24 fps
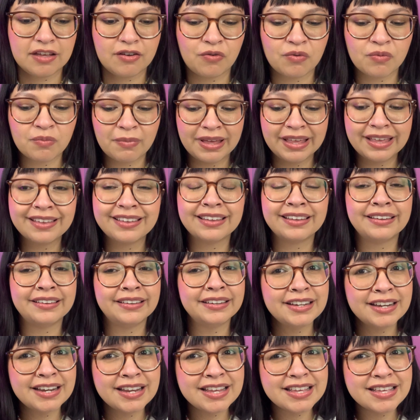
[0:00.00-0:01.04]
Oh my
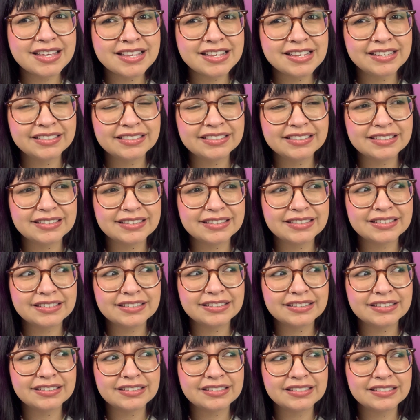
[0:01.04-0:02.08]
goodness.
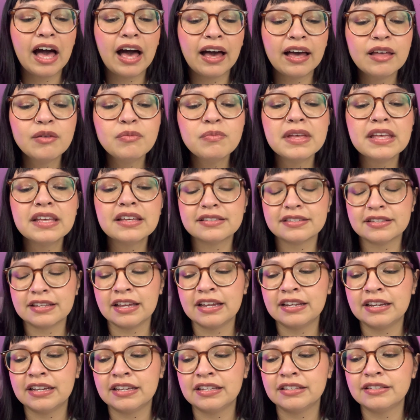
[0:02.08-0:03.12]
I'm
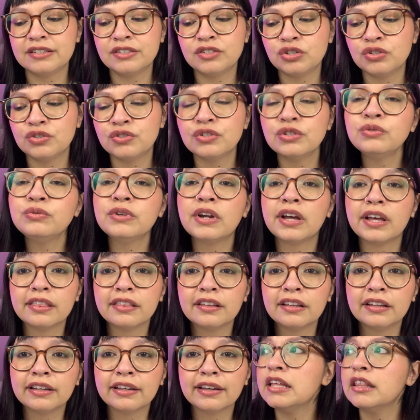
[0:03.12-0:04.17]
excited to just do
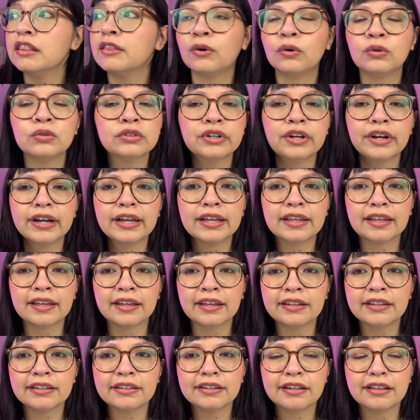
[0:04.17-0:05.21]
nothing. The older I
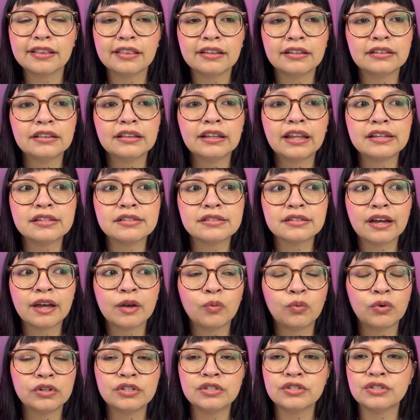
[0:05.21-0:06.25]
get, the less I
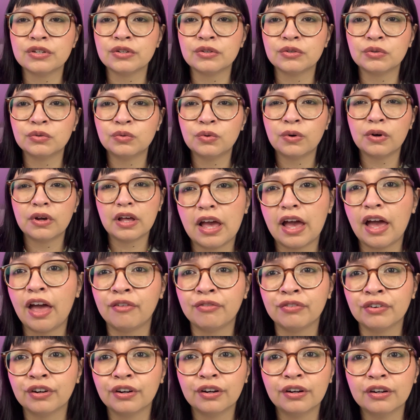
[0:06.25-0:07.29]
want to do
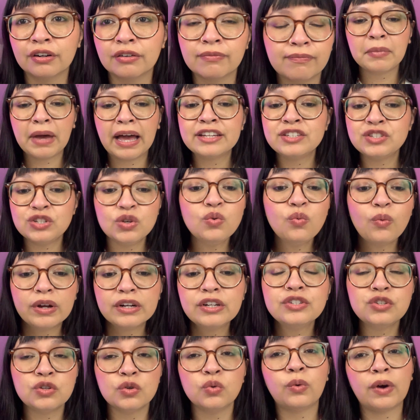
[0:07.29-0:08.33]
ever. I do want
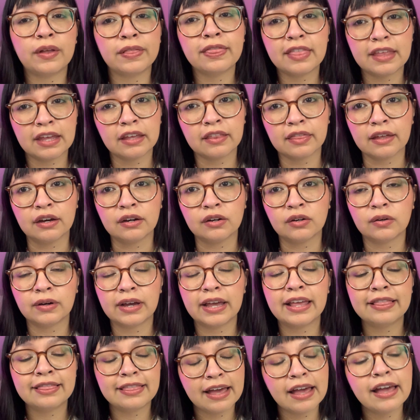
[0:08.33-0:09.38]
to do one thing though,
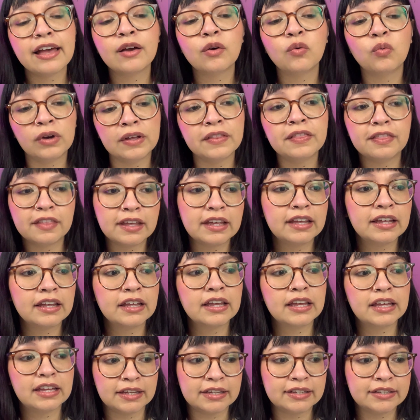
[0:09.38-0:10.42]
and that one
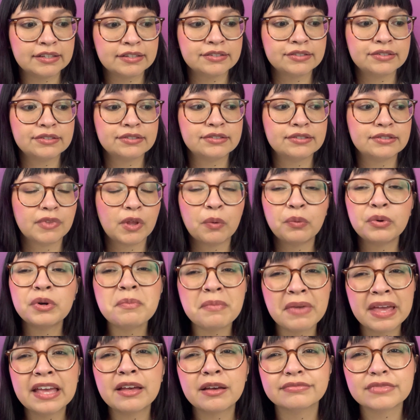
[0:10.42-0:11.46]
thing is I want to
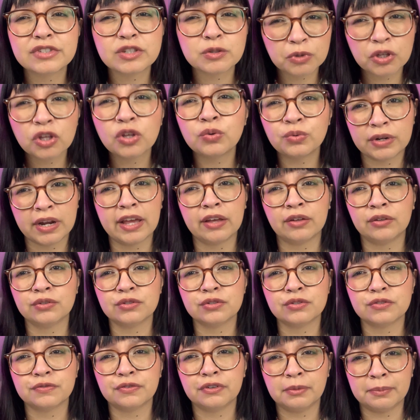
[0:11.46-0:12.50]
make some cute
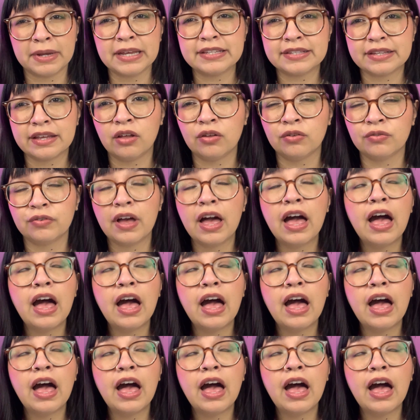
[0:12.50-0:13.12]
nails for myself.